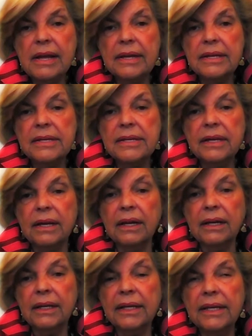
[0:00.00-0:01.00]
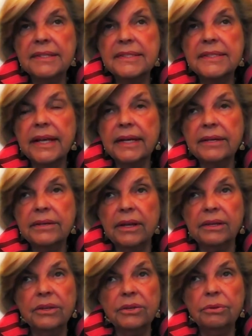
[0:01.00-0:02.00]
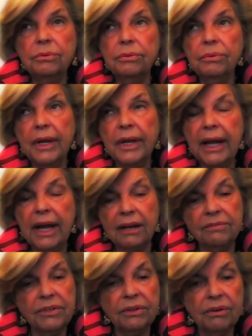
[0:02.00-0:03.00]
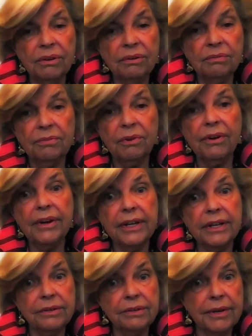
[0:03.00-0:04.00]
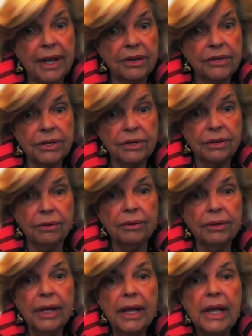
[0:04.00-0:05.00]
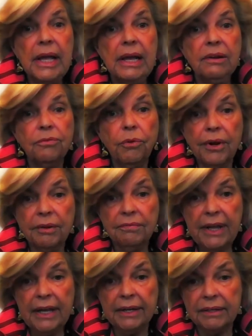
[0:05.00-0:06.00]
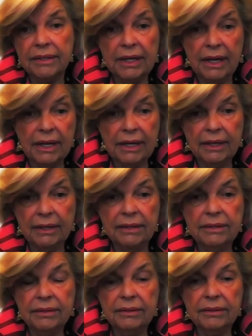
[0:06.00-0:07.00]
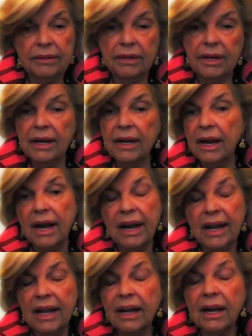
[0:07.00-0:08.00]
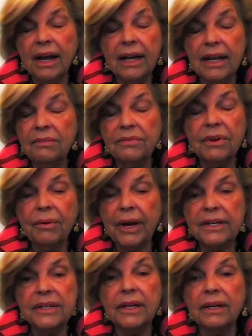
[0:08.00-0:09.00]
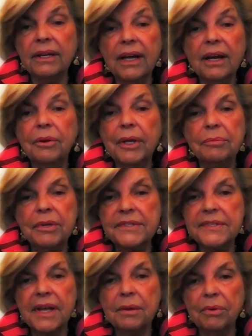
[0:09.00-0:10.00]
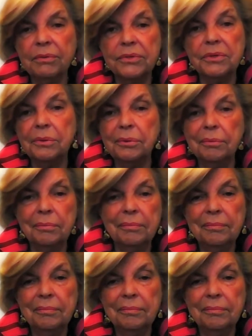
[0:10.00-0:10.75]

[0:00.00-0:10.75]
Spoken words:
And he said, you have to go to Florida International for an event. And I have no idea how he was able to